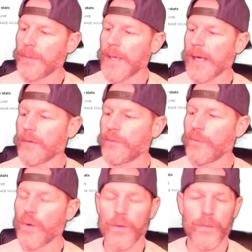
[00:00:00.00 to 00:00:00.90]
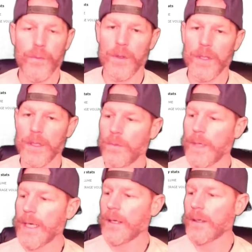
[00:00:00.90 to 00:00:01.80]
back and forth for a little
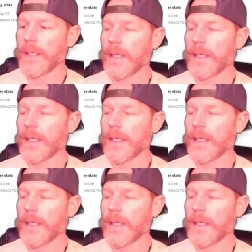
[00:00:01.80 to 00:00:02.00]
while.